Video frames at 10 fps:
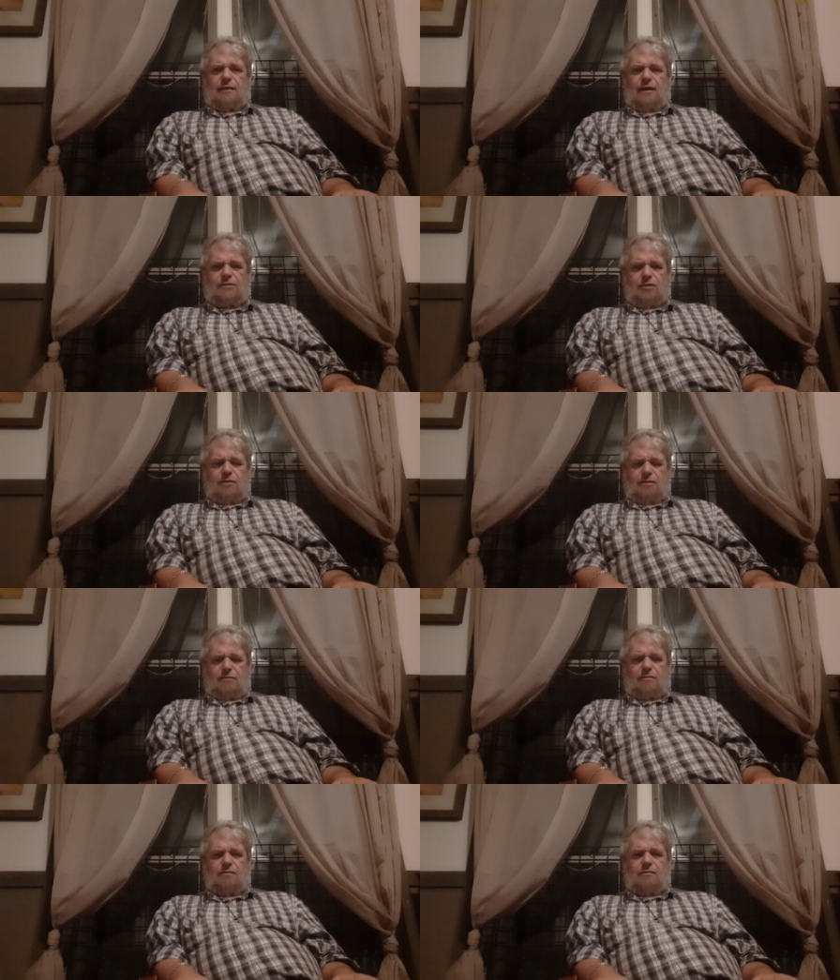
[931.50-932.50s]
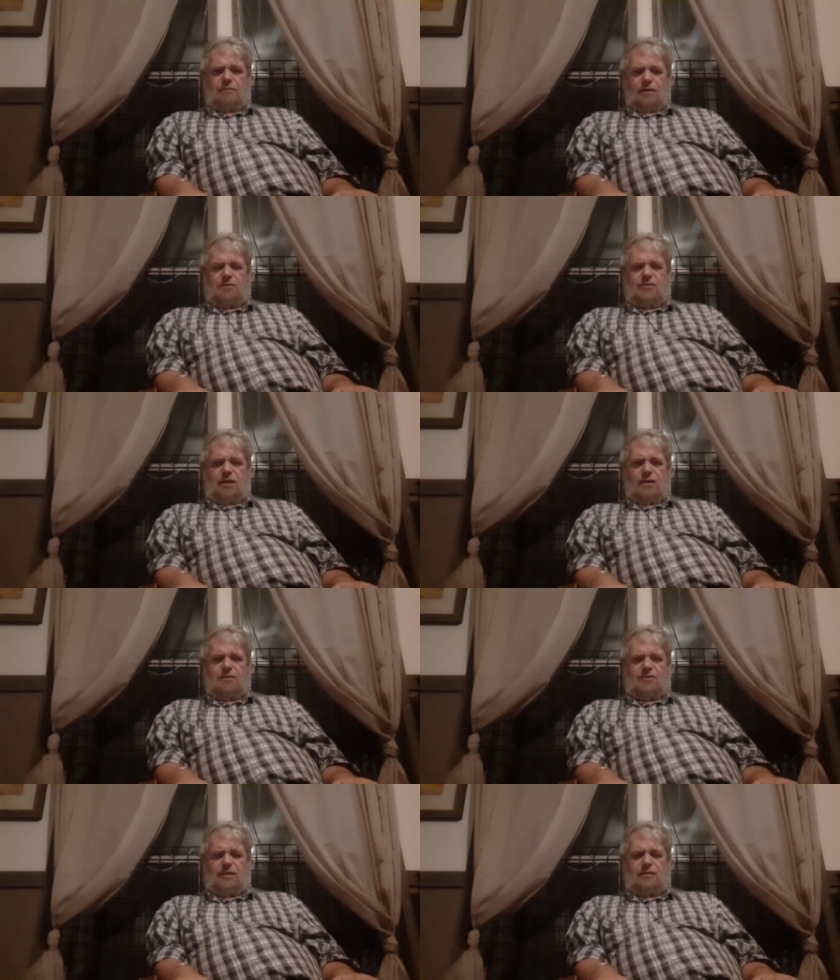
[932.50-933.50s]
I took great
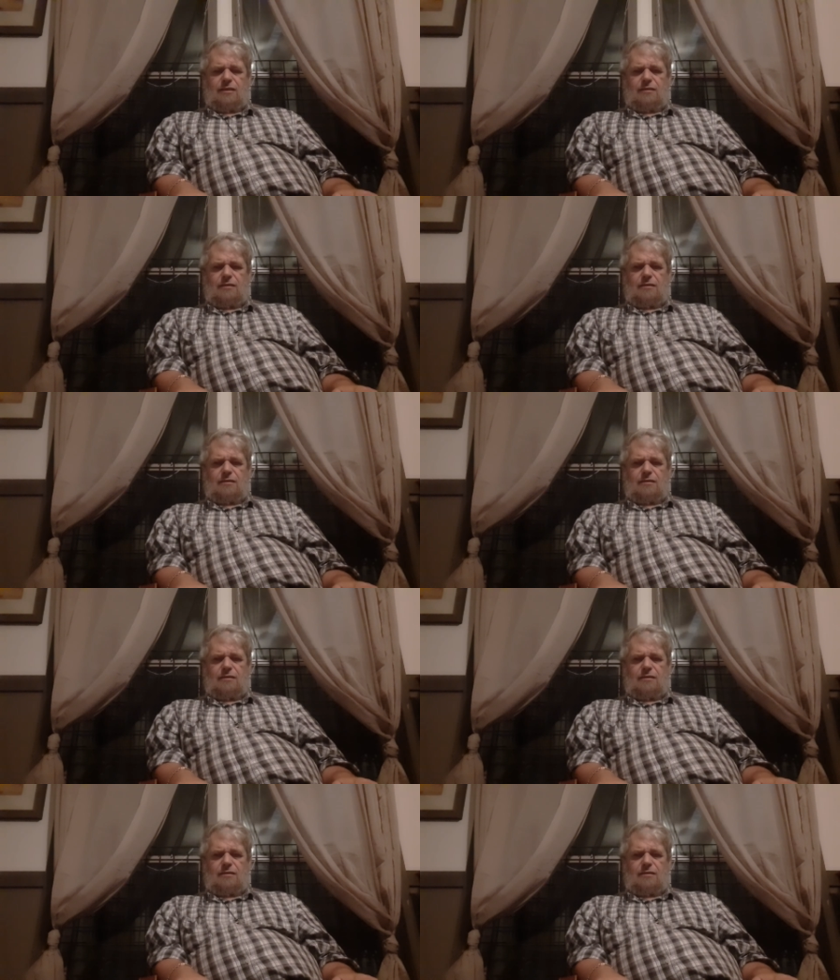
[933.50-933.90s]
solace in it,